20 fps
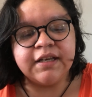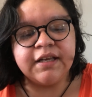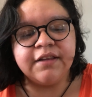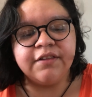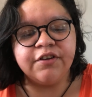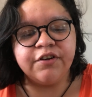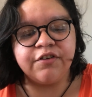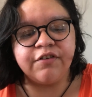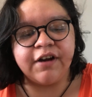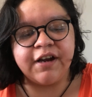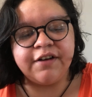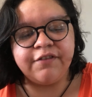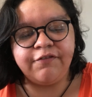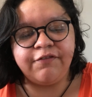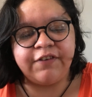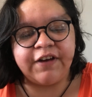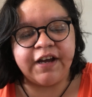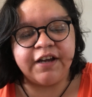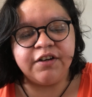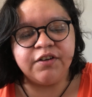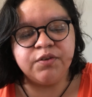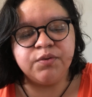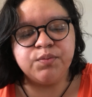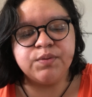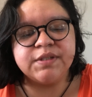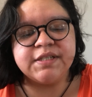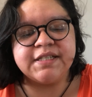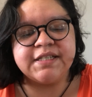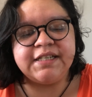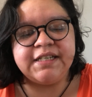The grand final
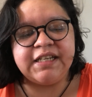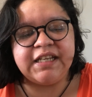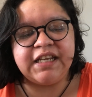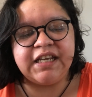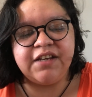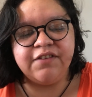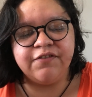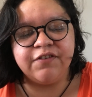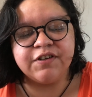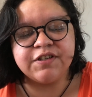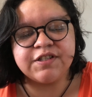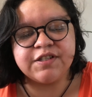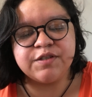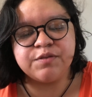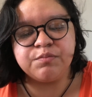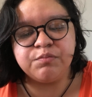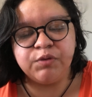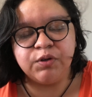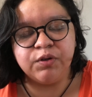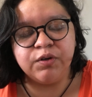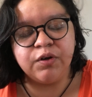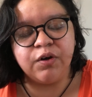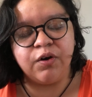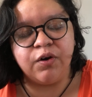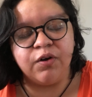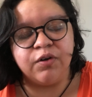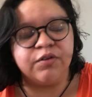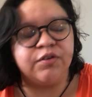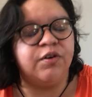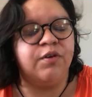was Knee versus
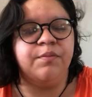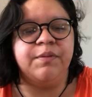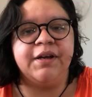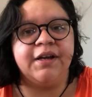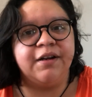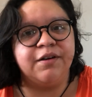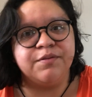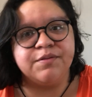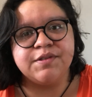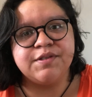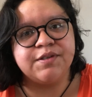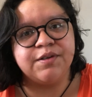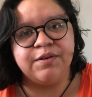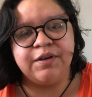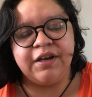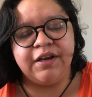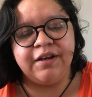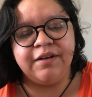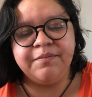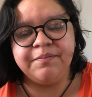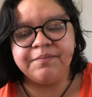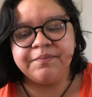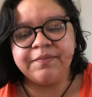Mogold. Oh my god, it was so good.